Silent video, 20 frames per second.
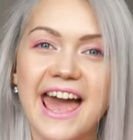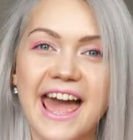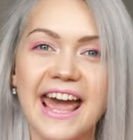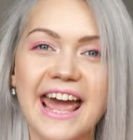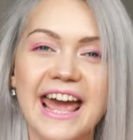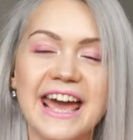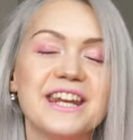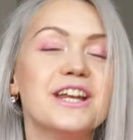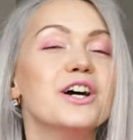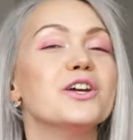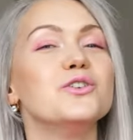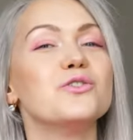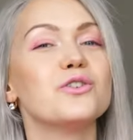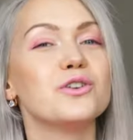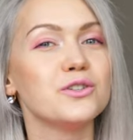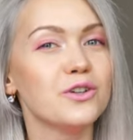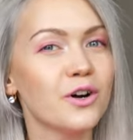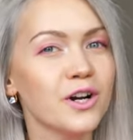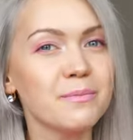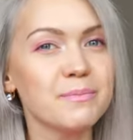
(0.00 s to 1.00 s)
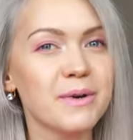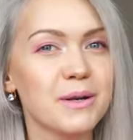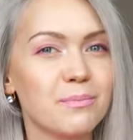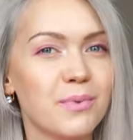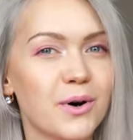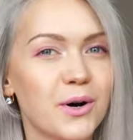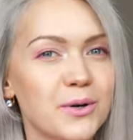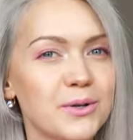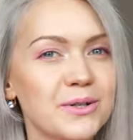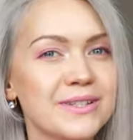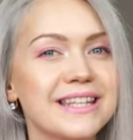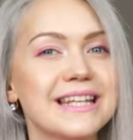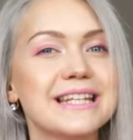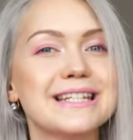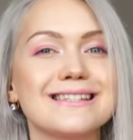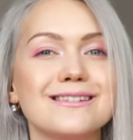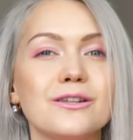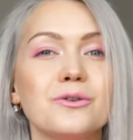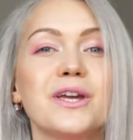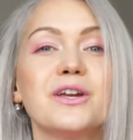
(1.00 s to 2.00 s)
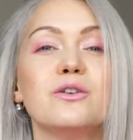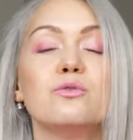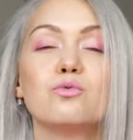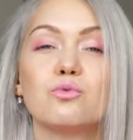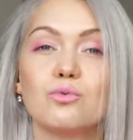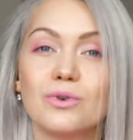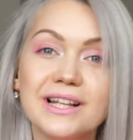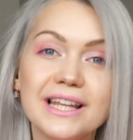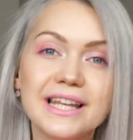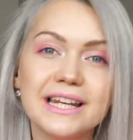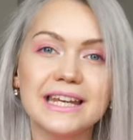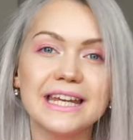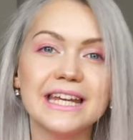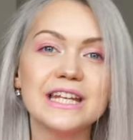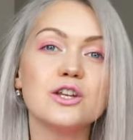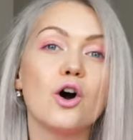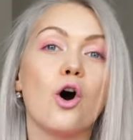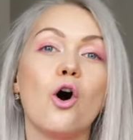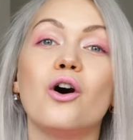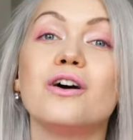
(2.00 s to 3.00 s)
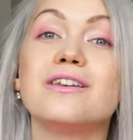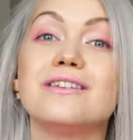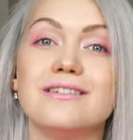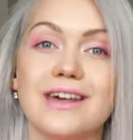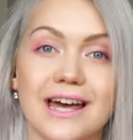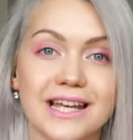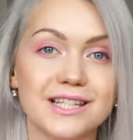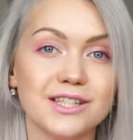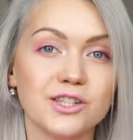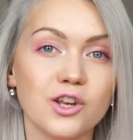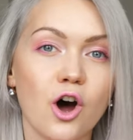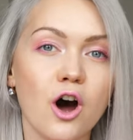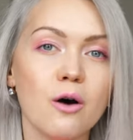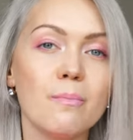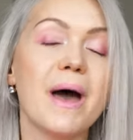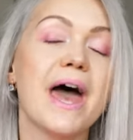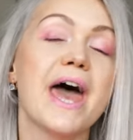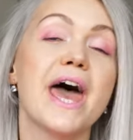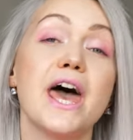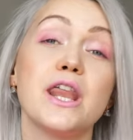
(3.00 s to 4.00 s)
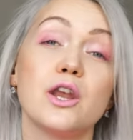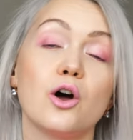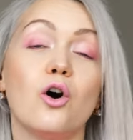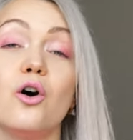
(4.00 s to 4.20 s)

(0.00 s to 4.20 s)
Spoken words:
and your document post is looking really neat on desktop and